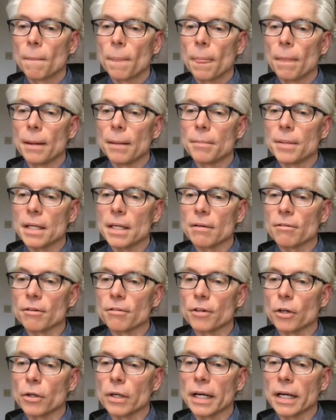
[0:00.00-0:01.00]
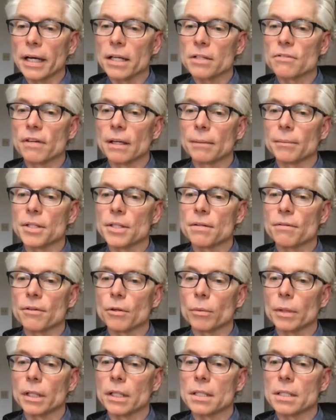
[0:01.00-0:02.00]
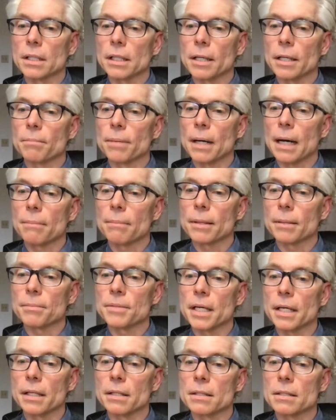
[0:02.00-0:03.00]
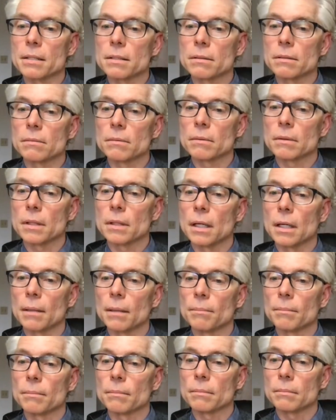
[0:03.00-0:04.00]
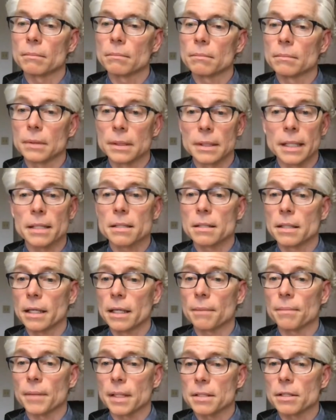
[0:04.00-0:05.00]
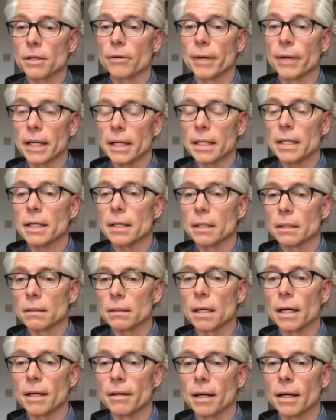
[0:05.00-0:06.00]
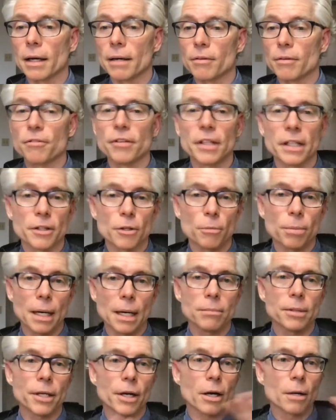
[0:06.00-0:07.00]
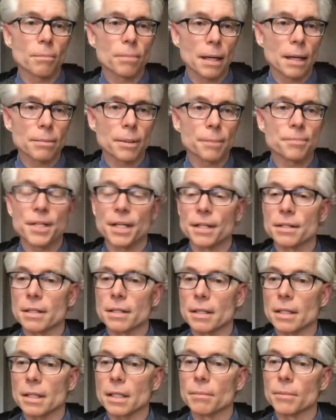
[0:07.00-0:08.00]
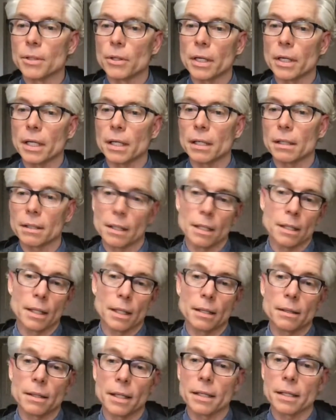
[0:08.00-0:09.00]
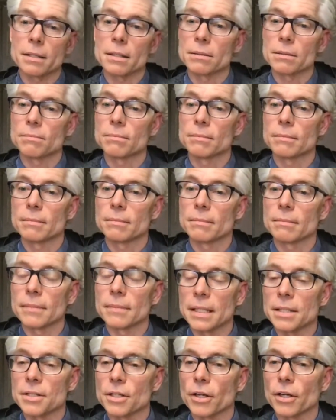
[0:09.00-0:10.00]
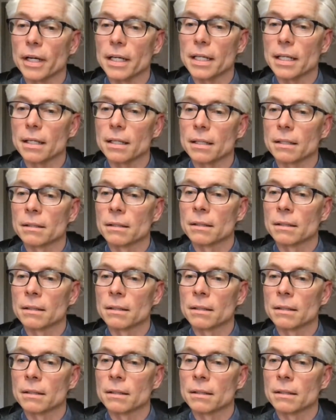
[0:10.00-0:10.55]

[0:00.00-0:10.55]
Maybe the FFO could ask families if they're willing to lend pop-up tents. That's a great idea. I have a feeling there probably are pop-up tents in the community, and that's a good idea.